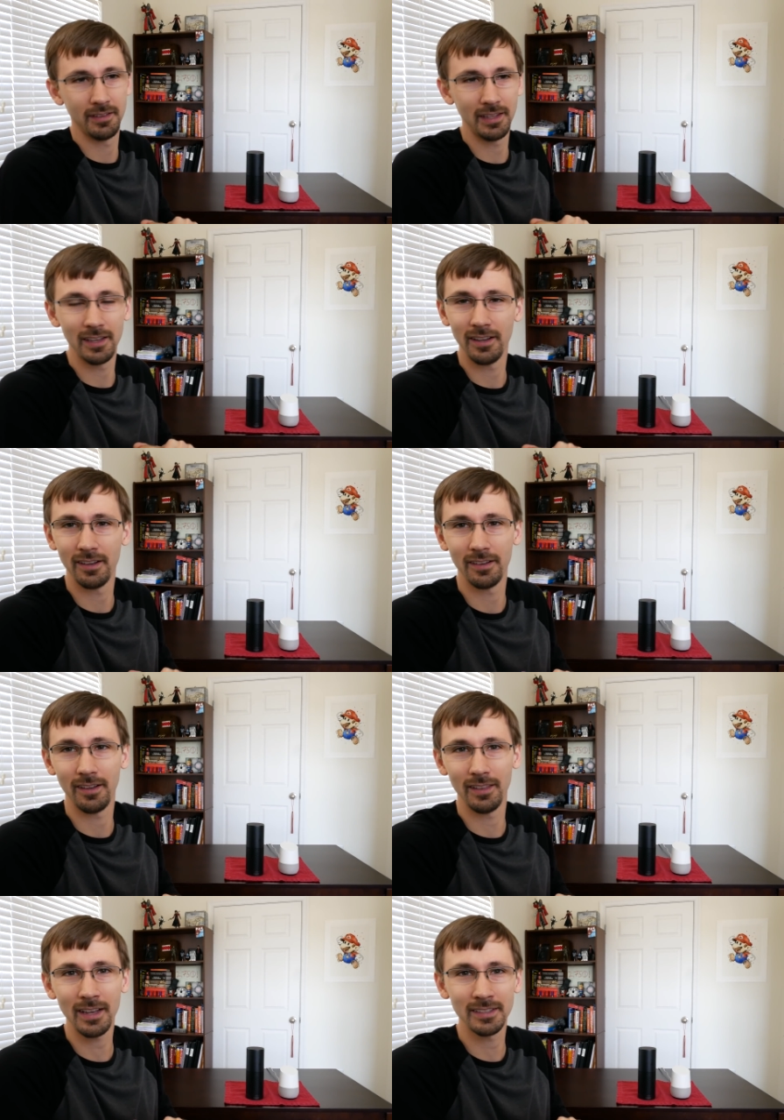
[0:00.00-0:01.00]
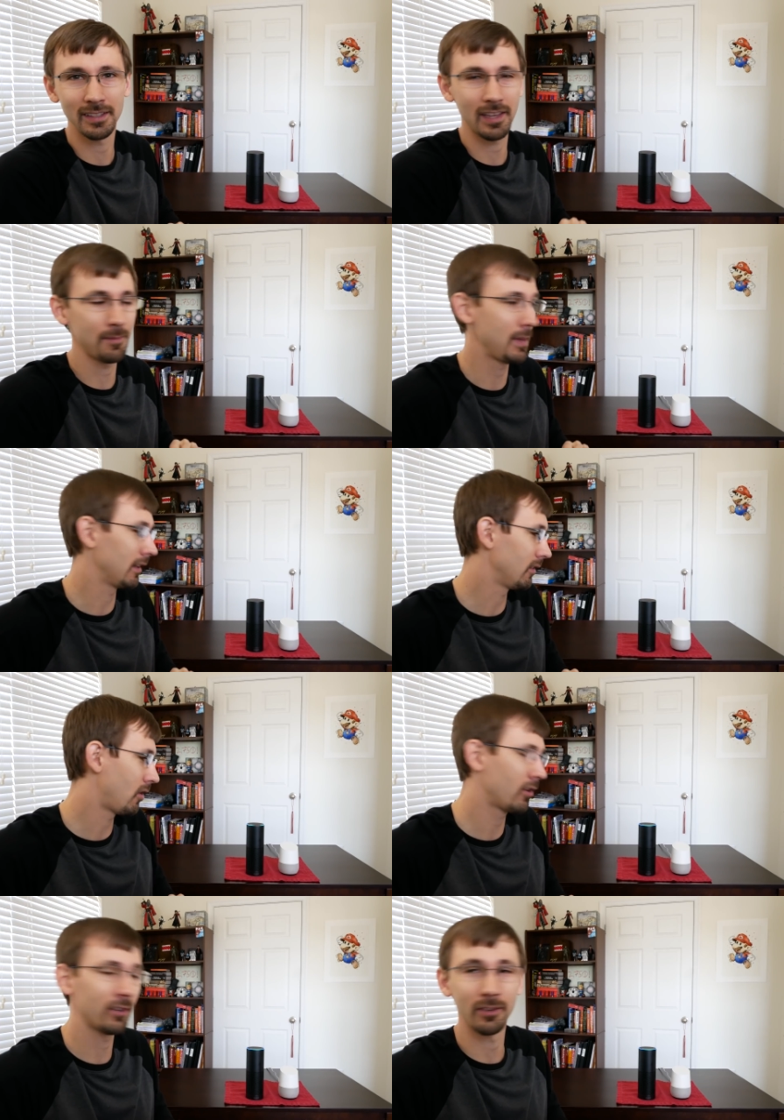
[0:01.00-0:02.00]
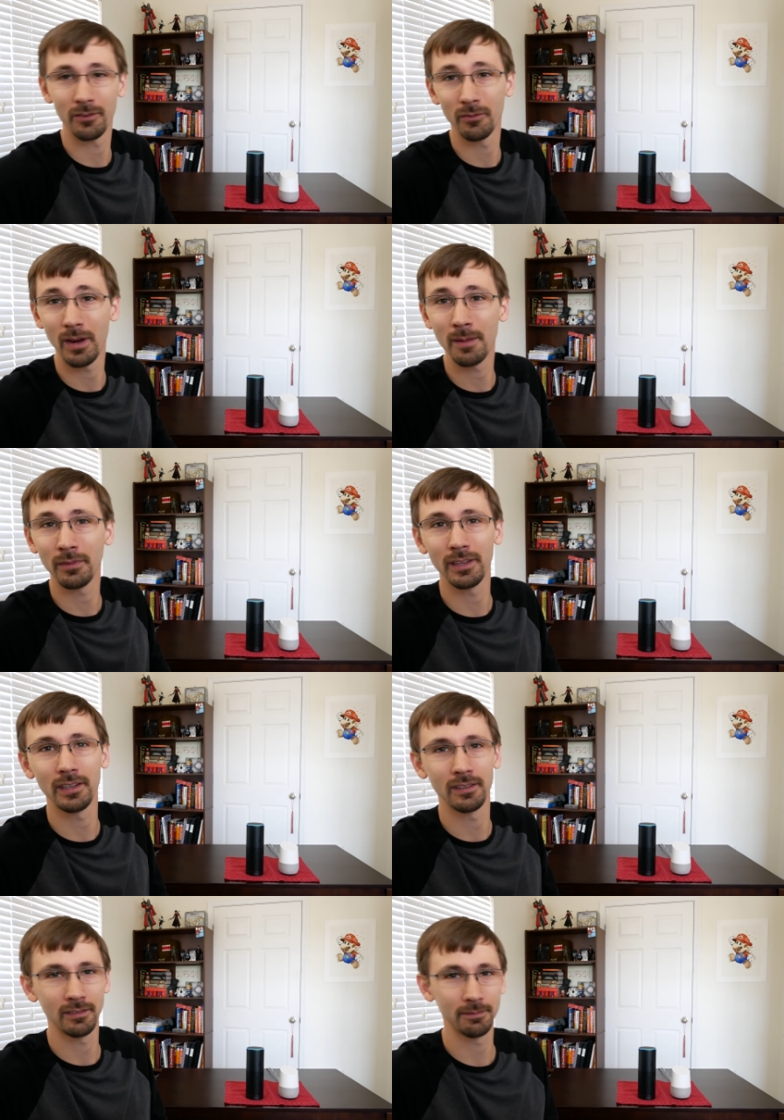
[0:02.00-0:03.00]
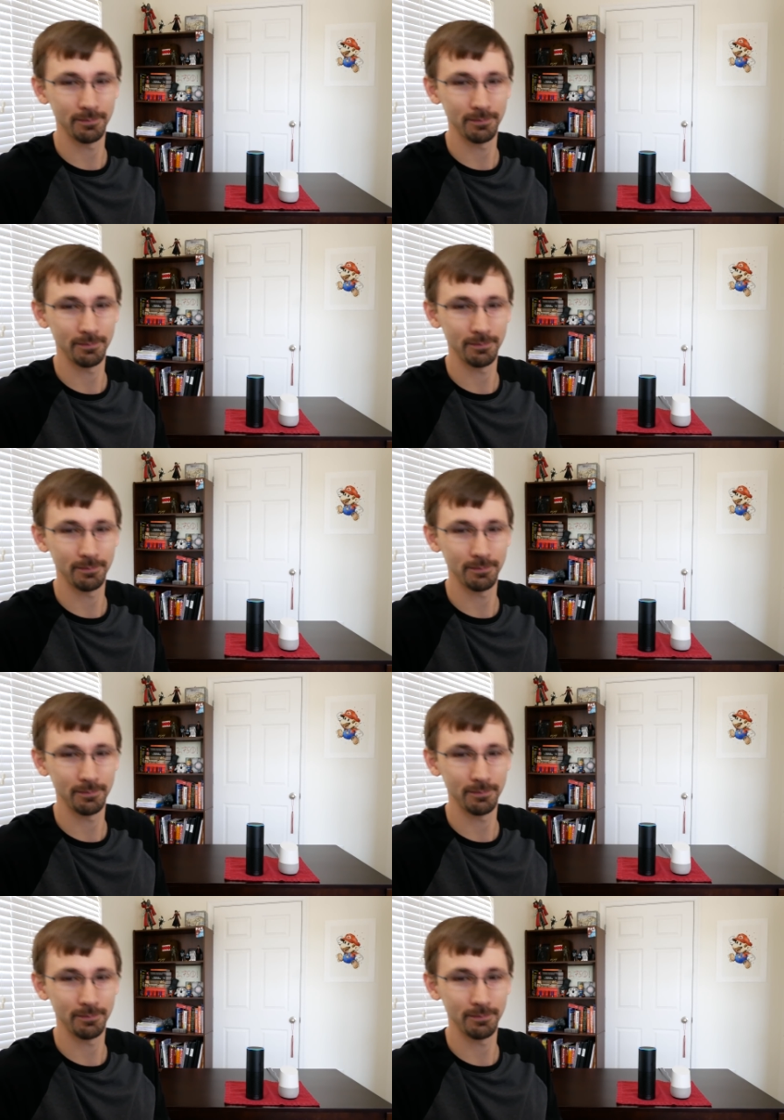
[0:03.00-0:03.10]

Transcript: the uh, Alexa gave me a long, rambling